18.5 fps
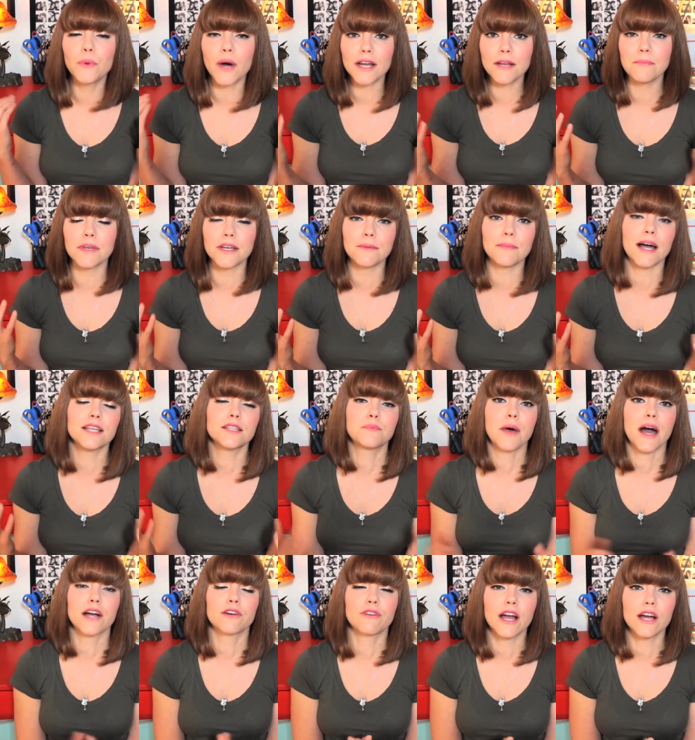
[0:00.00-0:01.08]
want to minimize
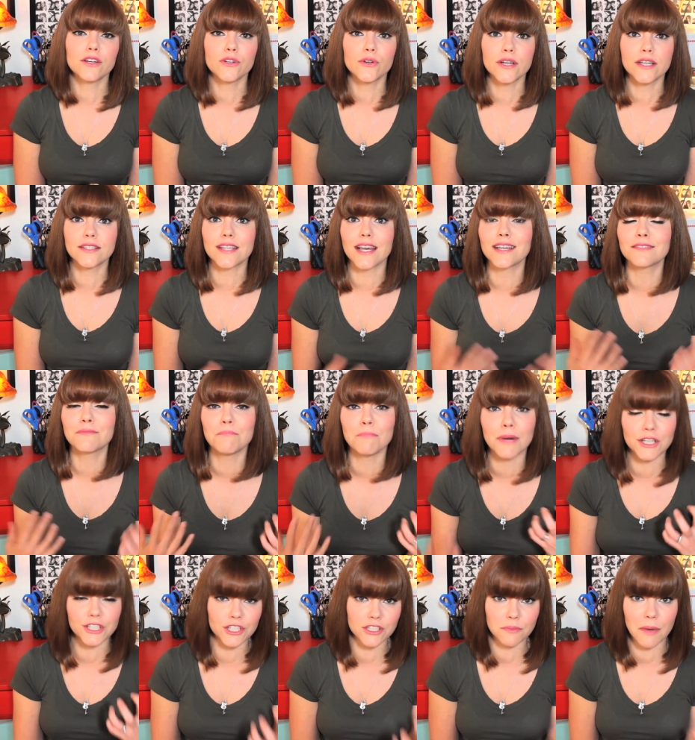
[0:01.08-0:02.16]
background noise as
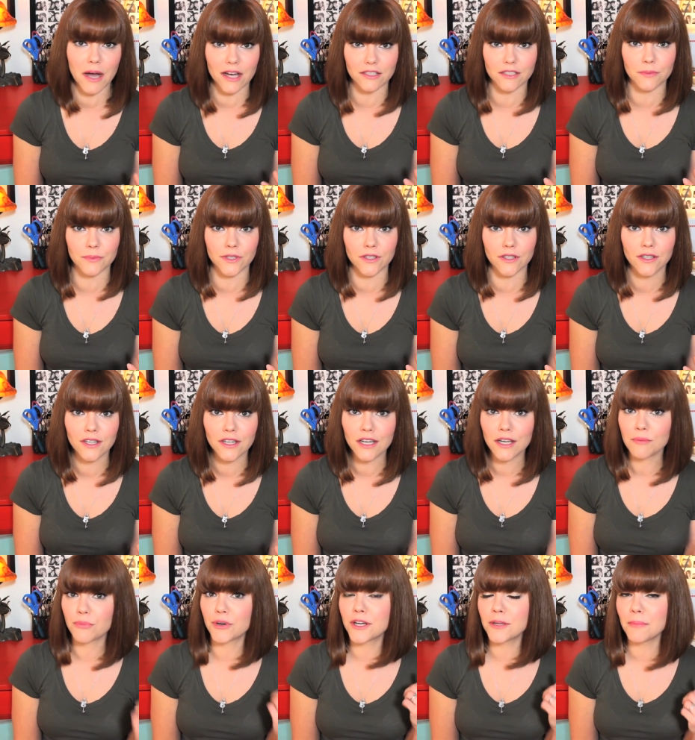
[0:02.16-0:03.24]
much as possible.
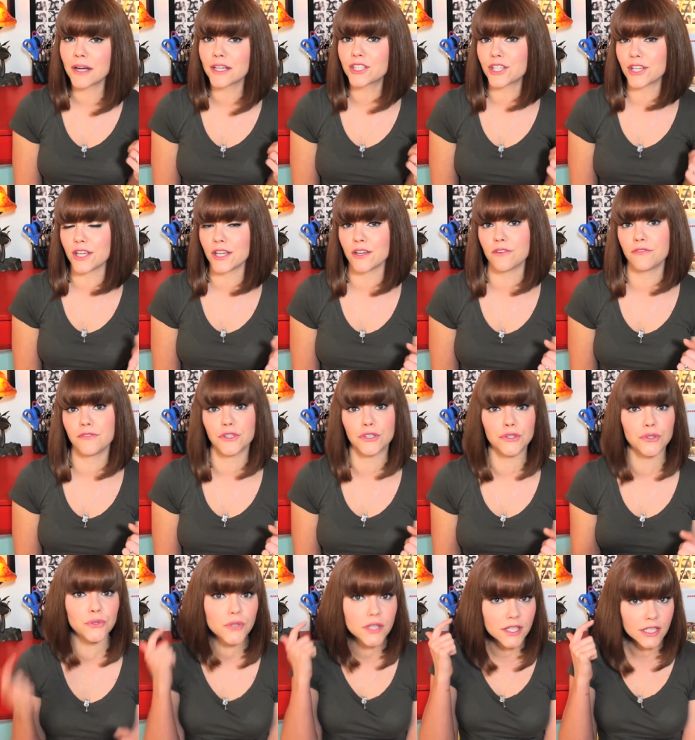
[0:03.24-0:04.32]
Pretty much if
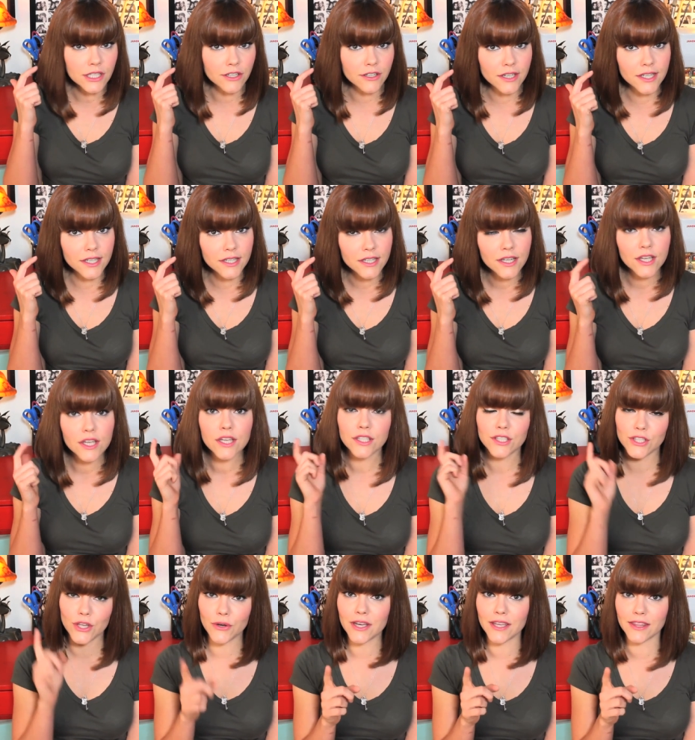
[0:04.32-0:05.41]
you can hear it,
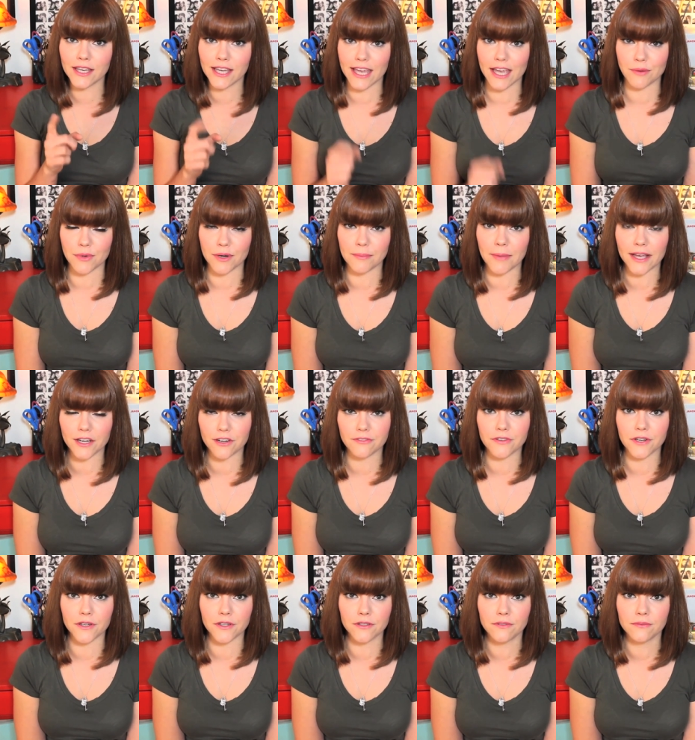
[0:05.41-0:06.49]
so can the camera
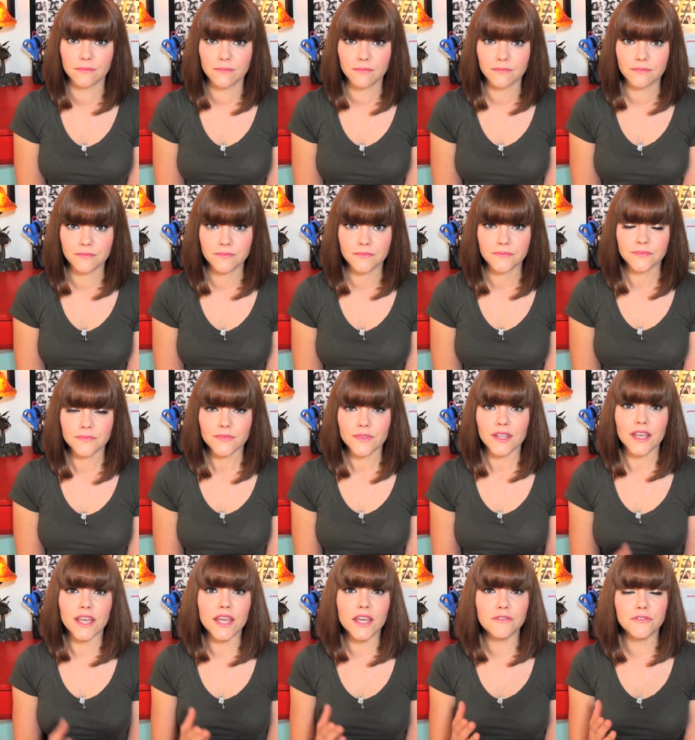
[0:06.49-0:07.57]
microphone.
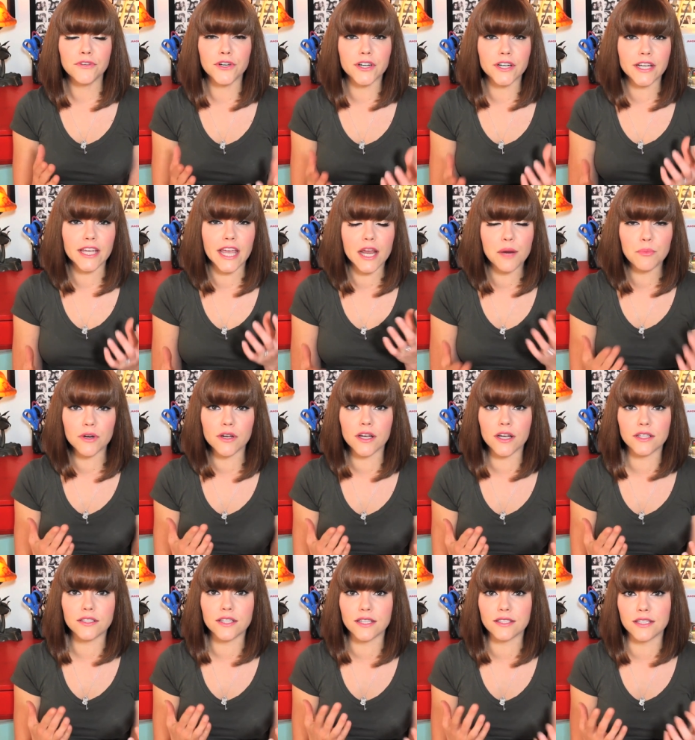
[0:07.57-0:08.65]
If your
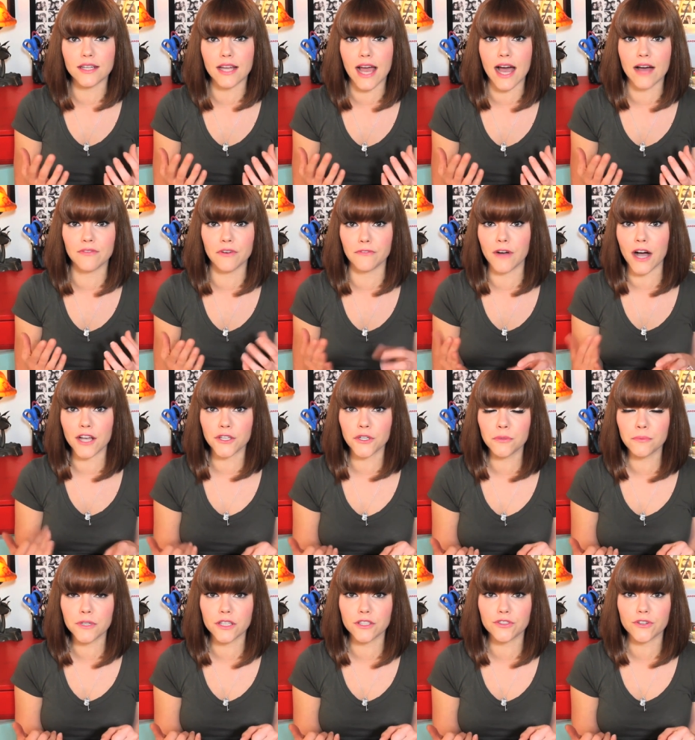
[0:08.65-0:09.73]
camera doesn't have a
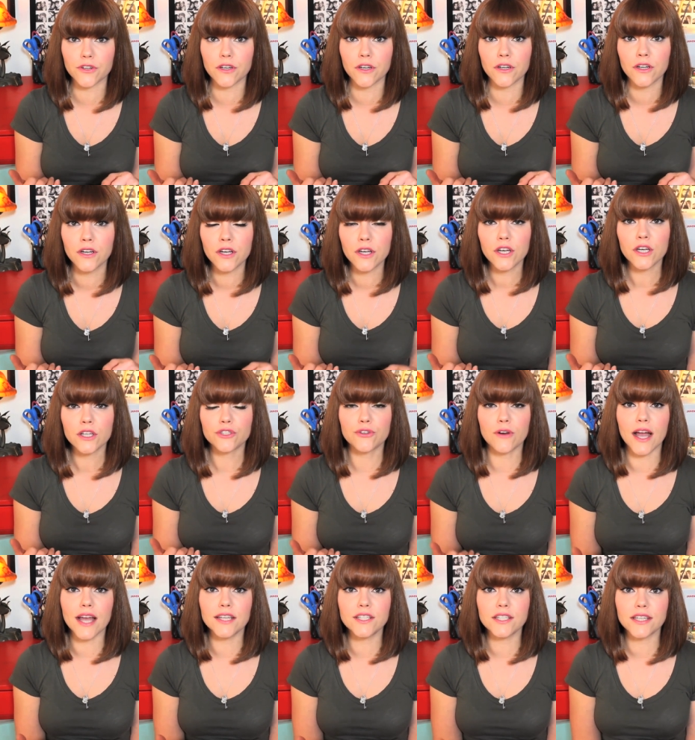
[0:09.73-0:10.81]
volume control,
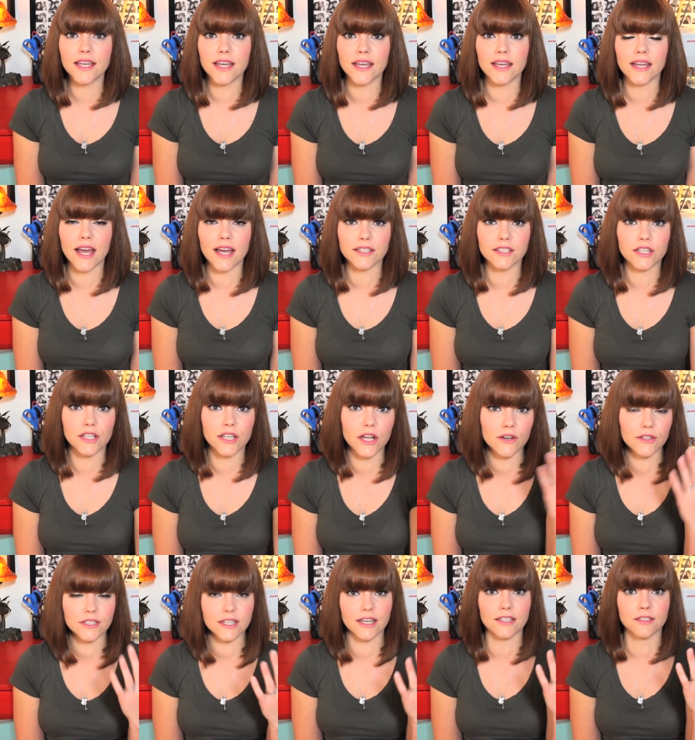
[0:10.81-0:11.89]
try to get as
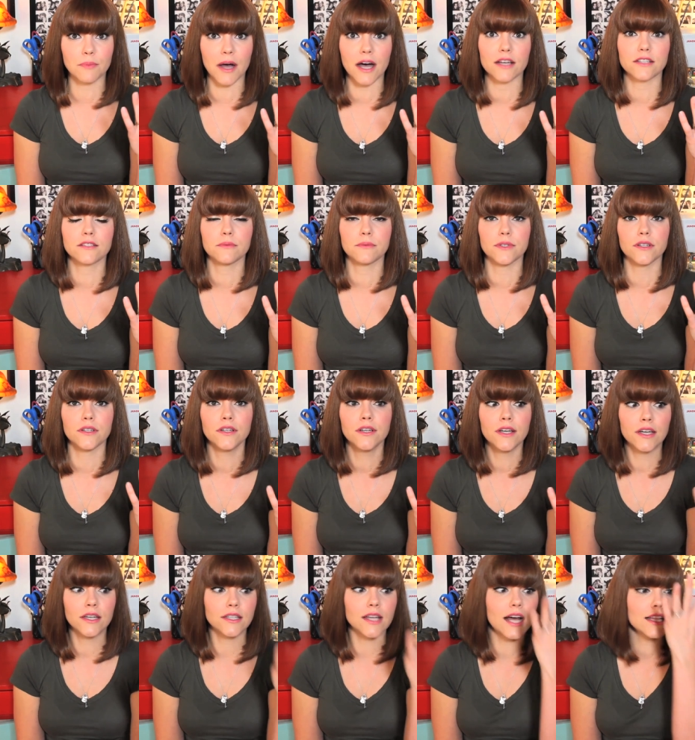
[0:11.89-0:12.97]
close as possible.
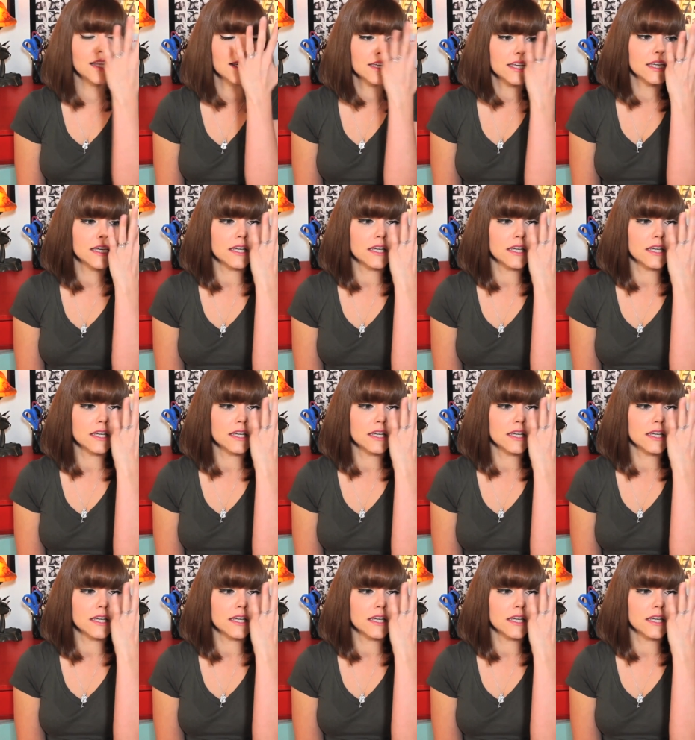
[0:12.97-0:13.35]
Not like